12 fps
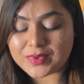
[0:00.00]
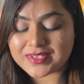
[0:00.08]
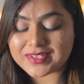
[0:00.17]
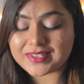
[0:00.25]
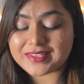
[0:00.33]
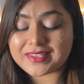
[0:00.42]

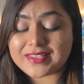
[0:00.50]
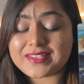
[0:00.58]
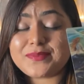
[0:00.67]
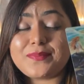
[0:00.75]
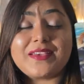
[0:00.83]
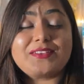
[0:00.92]
But
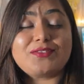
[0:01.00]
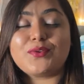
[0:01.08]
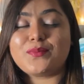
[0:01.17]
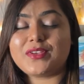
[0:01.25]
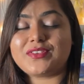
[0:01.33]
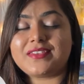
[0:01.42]
this makes
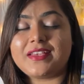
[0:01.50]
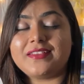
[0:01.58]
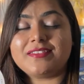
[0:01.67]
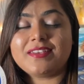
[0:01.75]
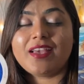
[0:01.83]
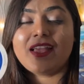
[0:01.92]
so much sense.